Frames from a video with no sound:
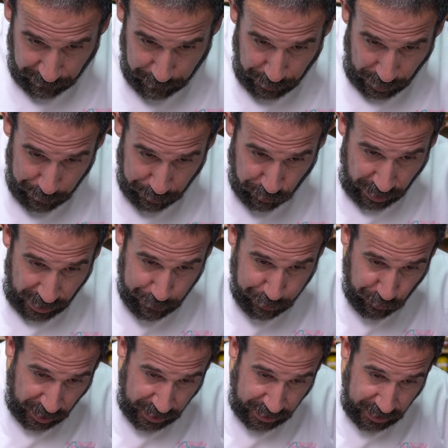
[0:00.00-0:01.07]
of bubble wrap
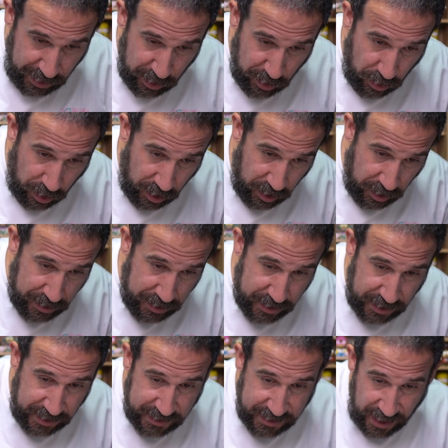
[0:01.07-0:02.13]
right here on
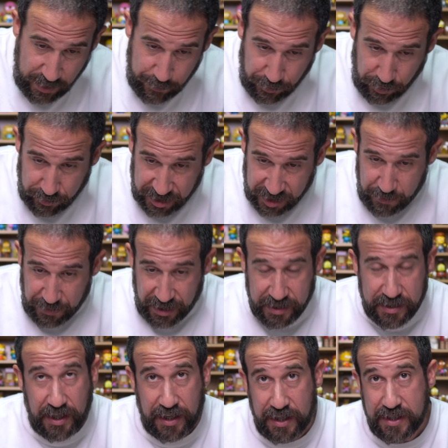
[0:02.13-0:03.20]
the table just
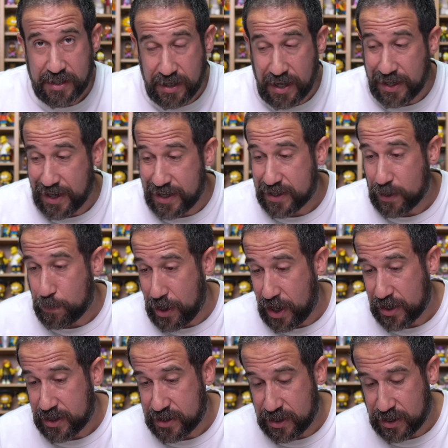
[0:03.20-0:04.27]
because, like I said, it is
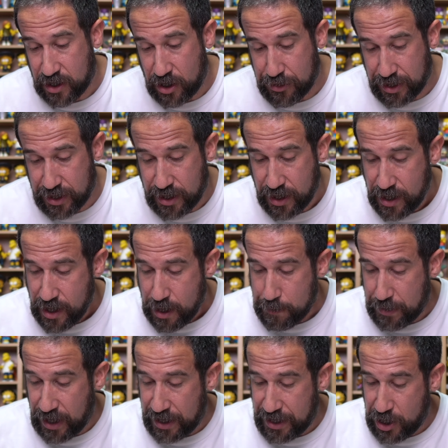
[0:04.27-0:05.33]
epoxy coated.
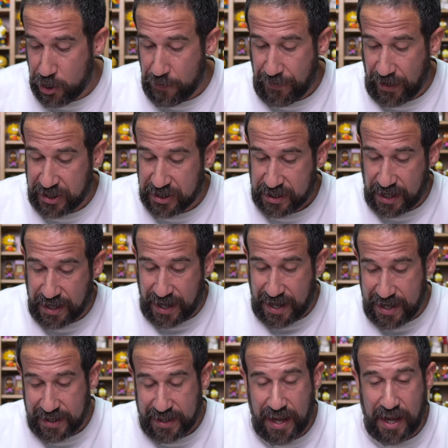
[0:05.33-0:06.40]
But I know if I just kind of
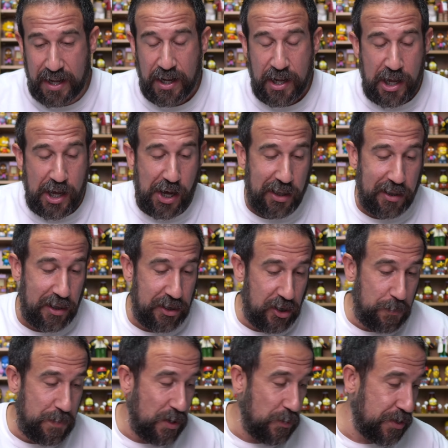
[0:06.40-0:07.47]
hit that a
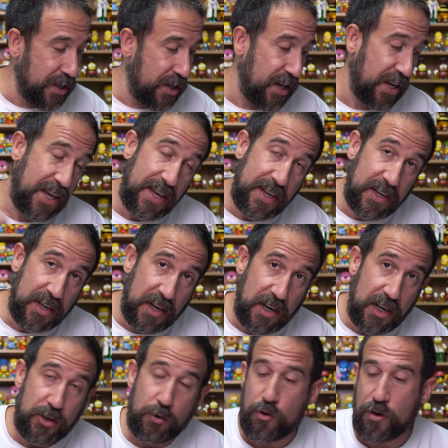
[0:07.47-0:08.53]
little bit with a heat
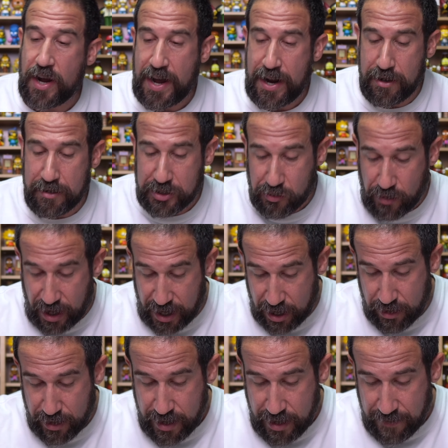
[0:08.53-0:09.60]
gun or a hair
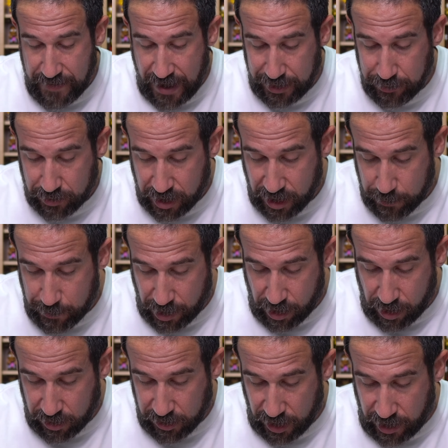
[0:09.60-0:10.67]
dryer, that'll come
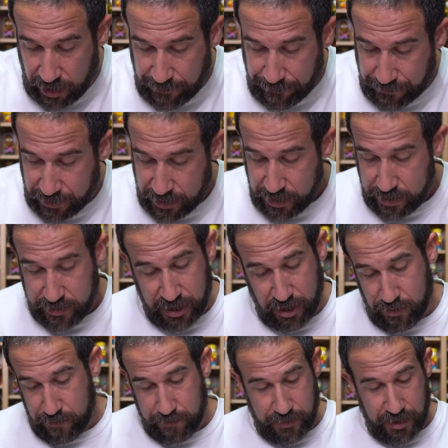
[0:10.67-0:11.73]
all off.
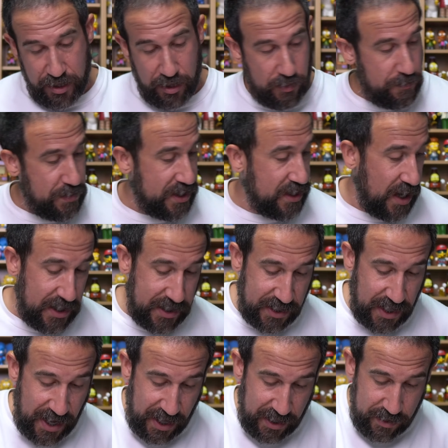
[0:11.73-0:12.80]
So, you know, besides
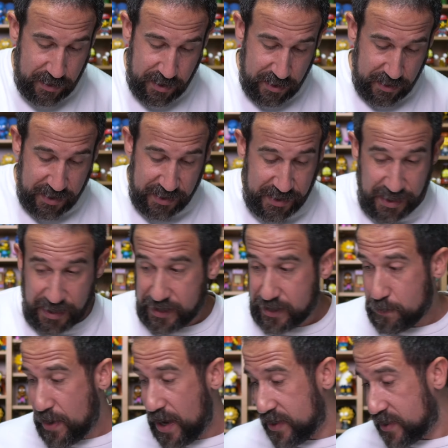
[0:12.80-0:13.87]
that, this thing is
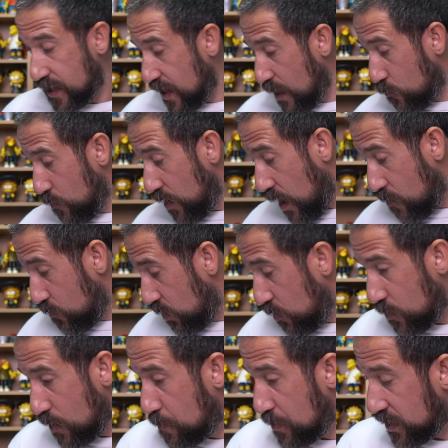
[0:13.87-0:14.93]
amazing. And I really
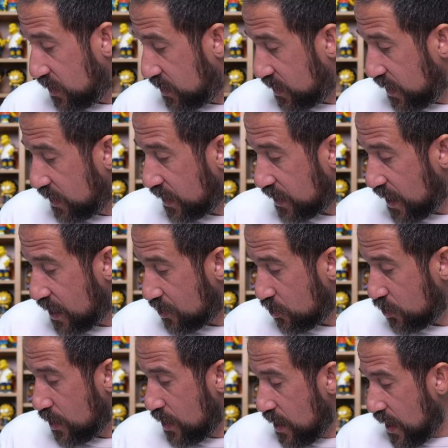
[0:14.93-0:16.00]
want to put this thing
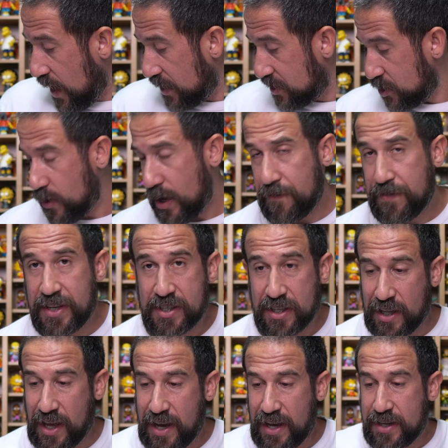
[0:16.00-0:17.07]
together. I do have these
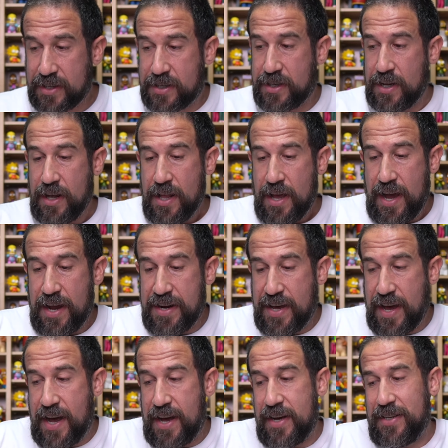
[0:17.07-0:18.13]
legs, and he
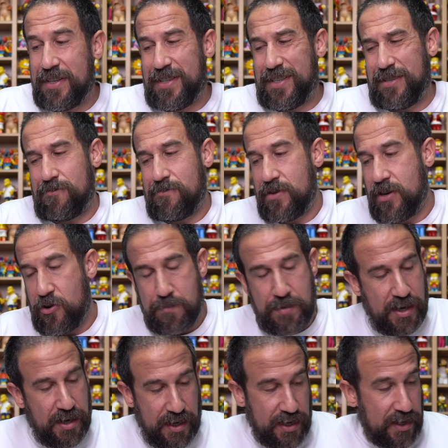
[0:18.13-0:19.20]
has, oh
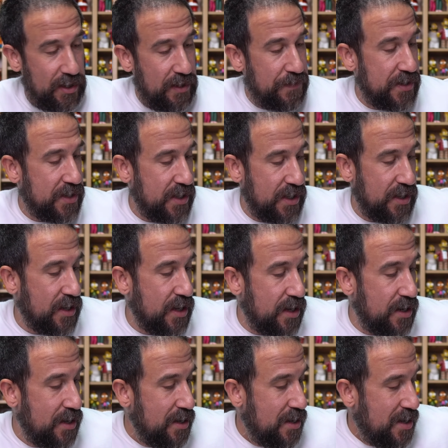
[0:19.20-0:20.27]
man, I got to lift this thing
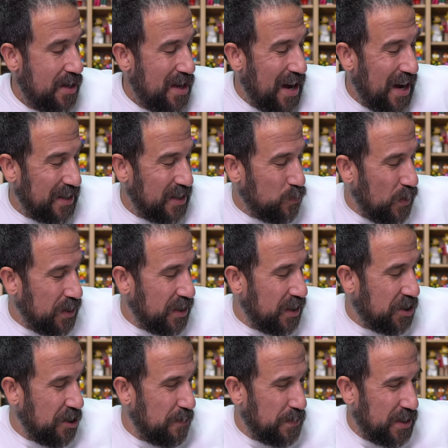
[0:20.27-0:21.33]
again. I just went to the
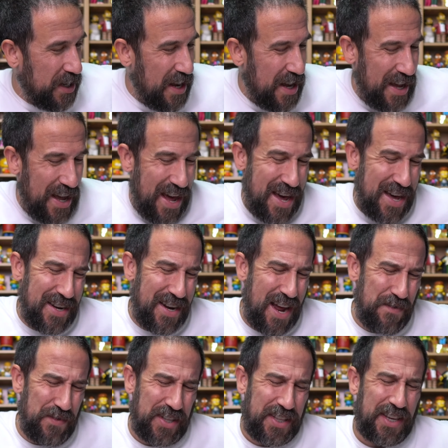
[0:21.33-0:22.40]
gym today, and
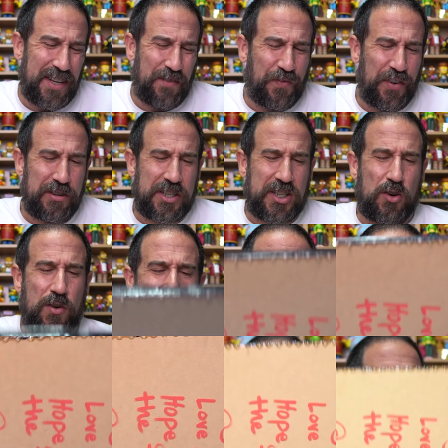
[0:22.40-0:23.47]
everything feels so
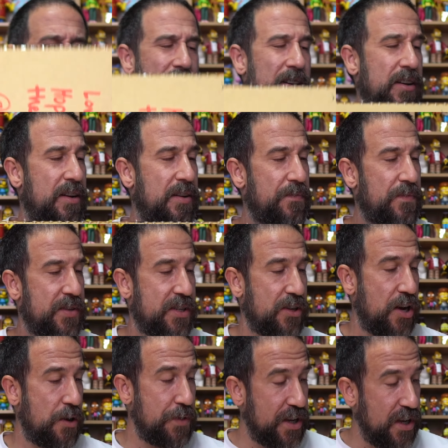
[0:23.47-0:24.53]
heavy.
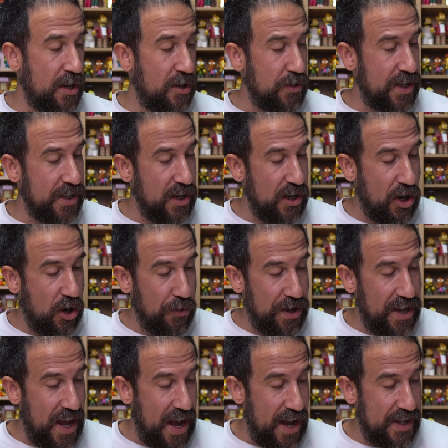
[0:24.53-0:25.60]
So here we go. He
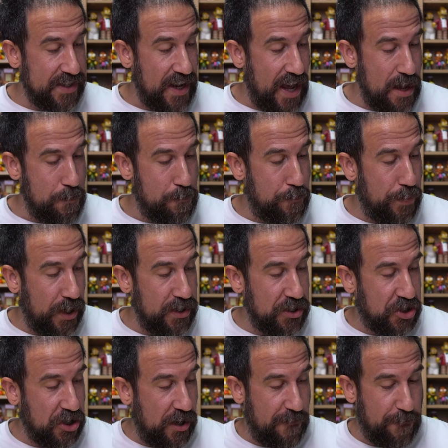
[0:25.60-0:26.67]
already has a
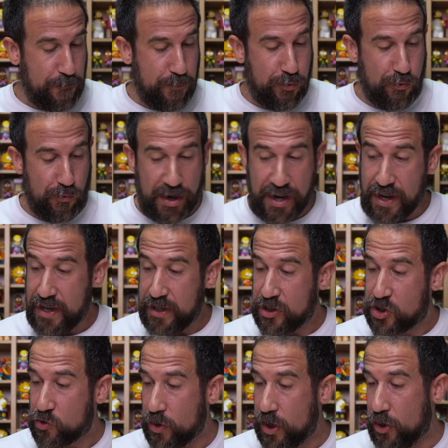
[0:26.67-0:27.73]
bunch of
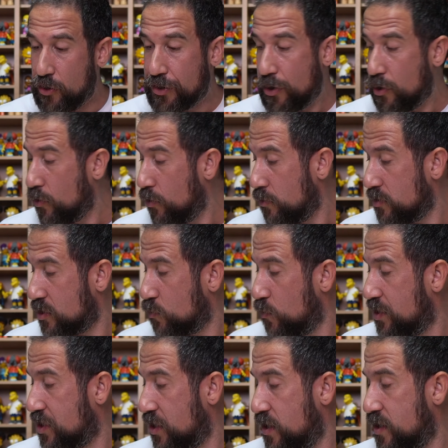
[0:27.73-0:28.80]
pre-drilled holes,
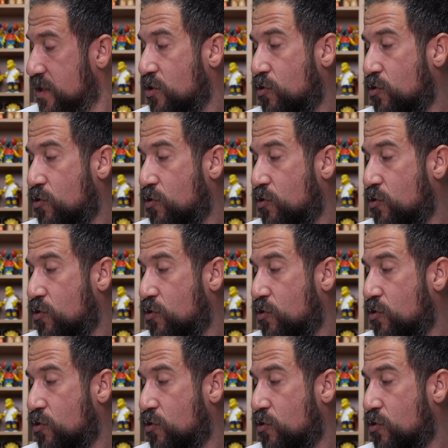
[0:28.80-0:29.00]
which is